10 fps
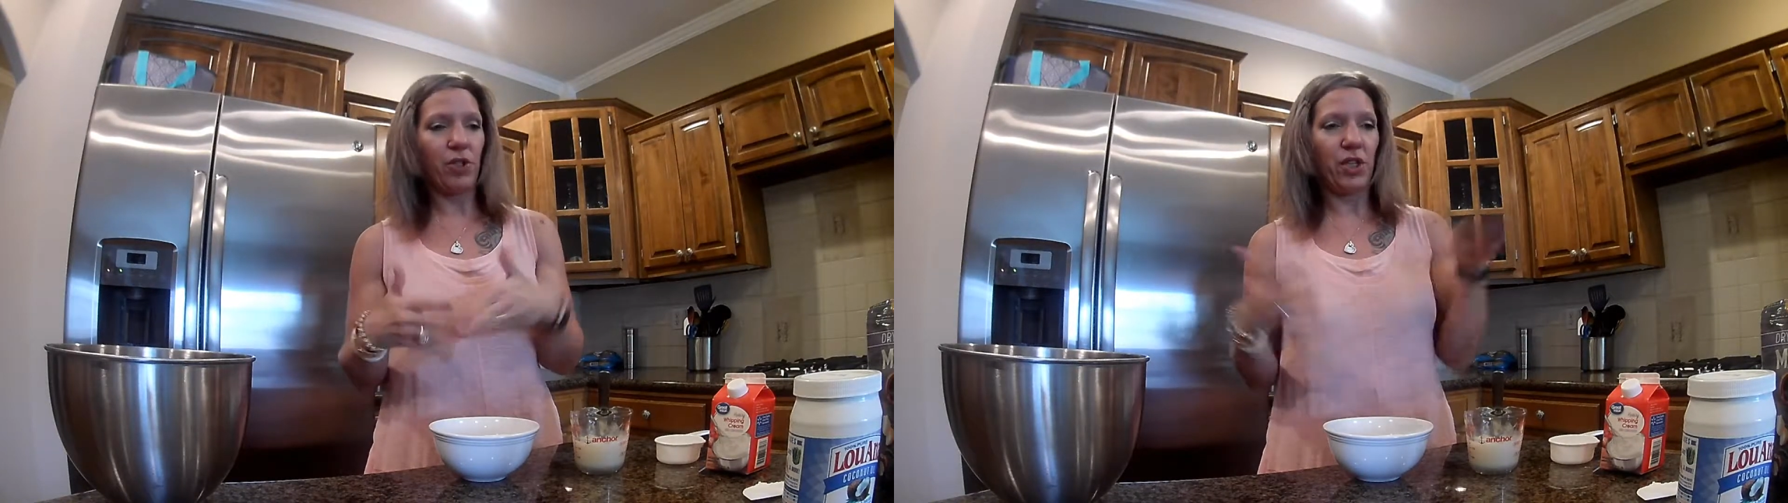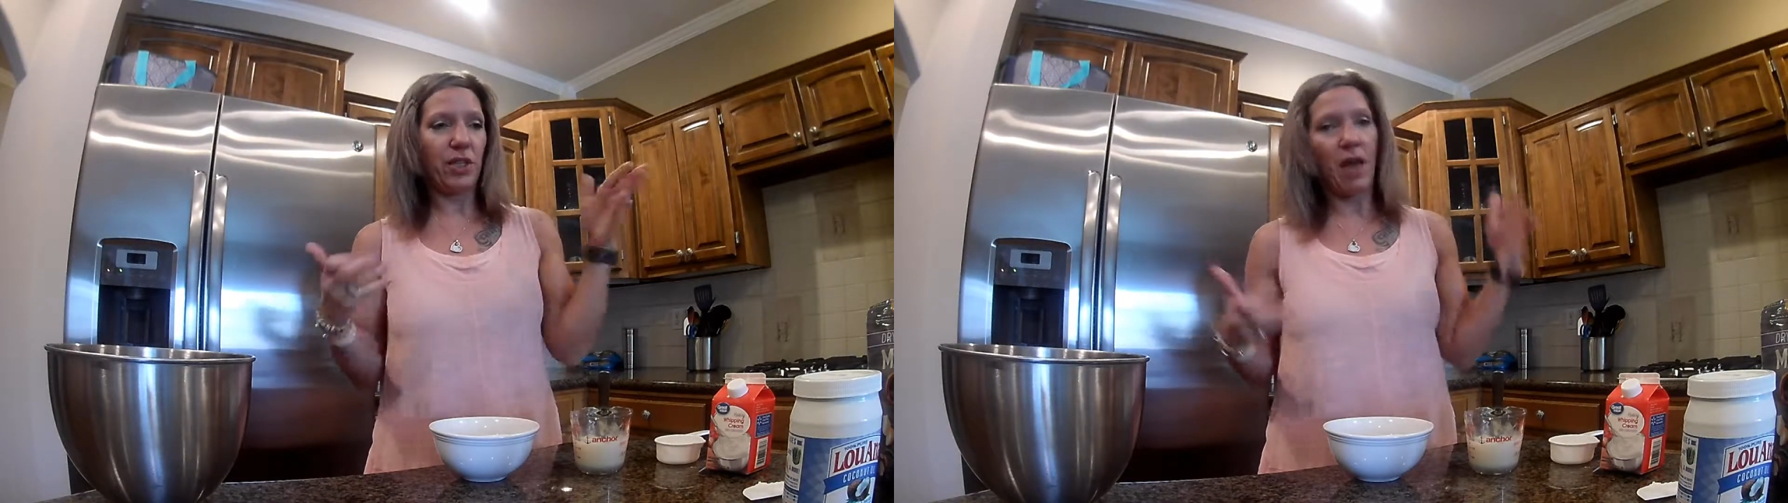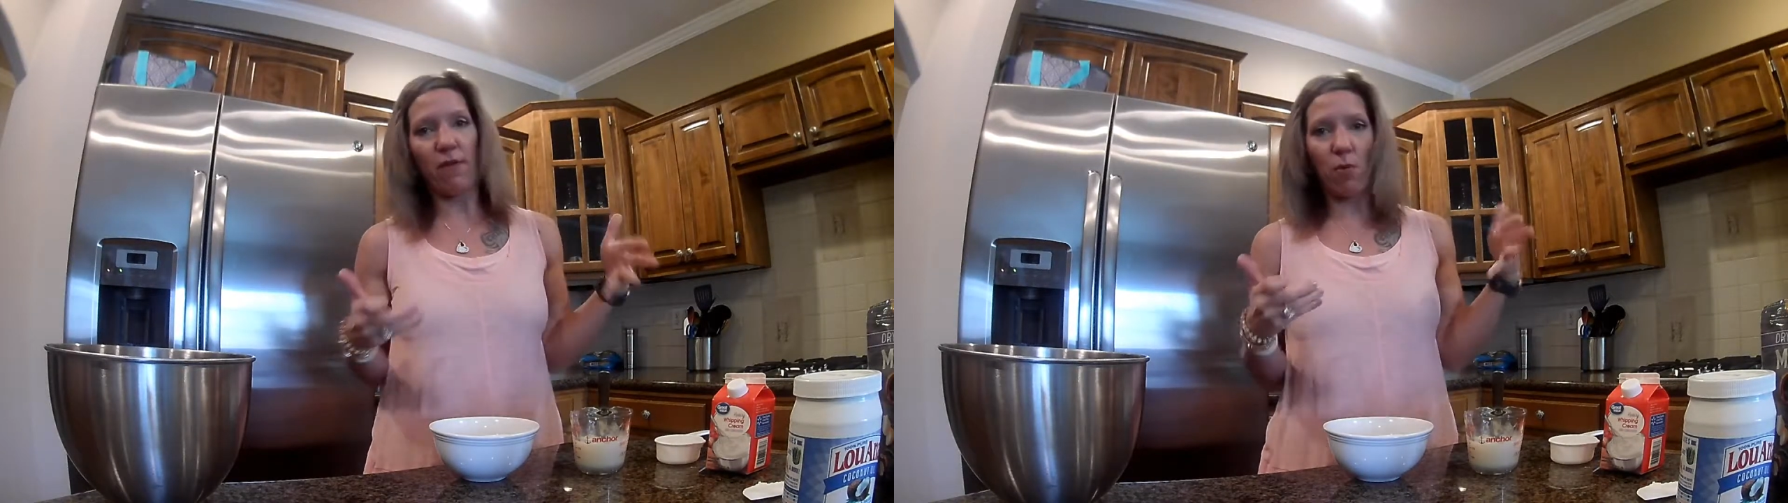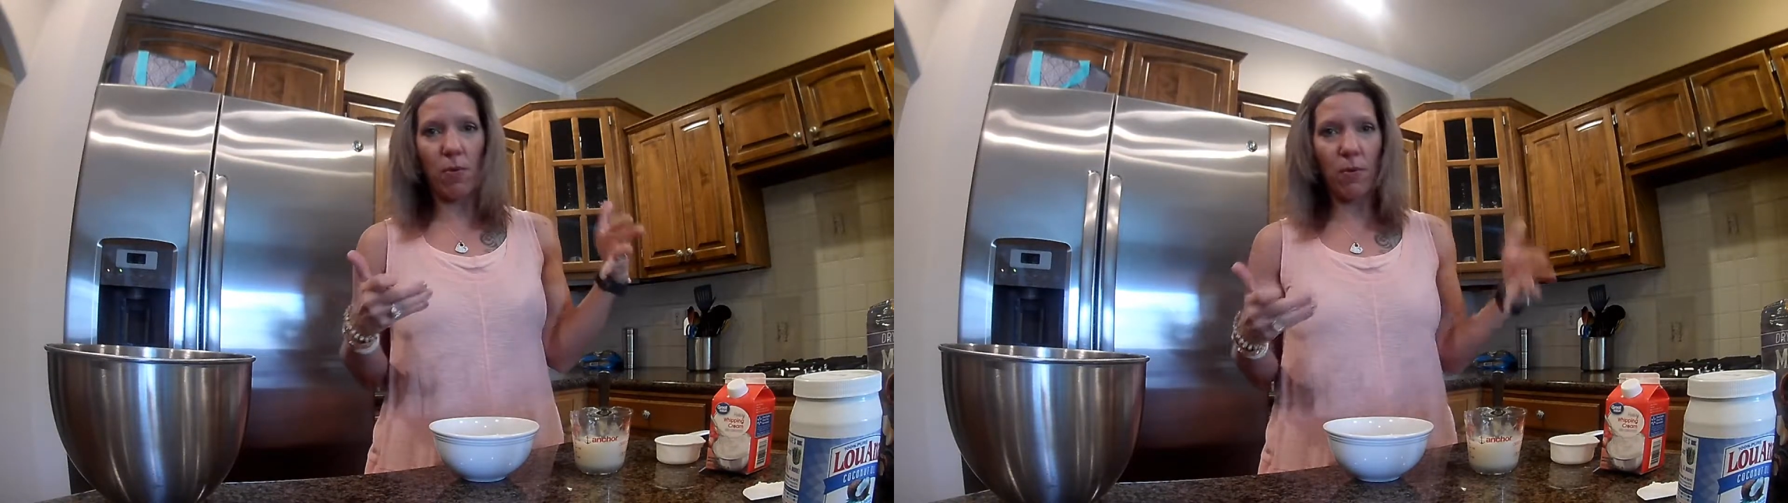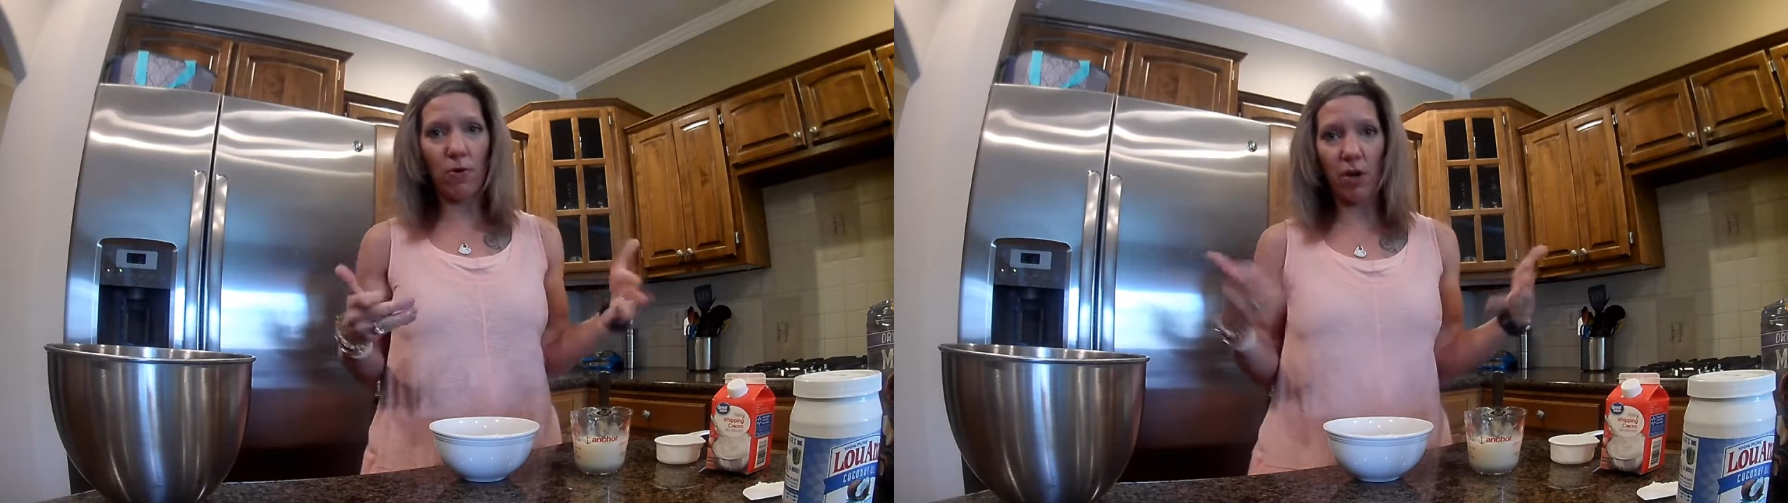cheese, heavy
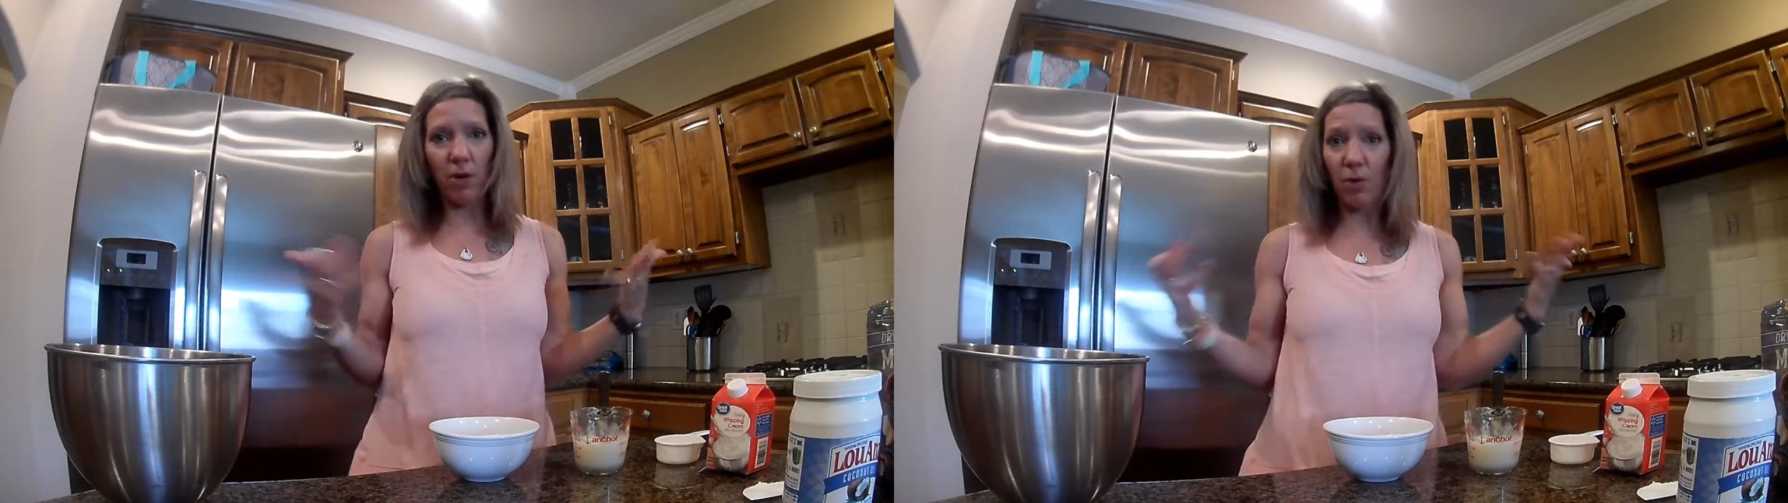whipping cream,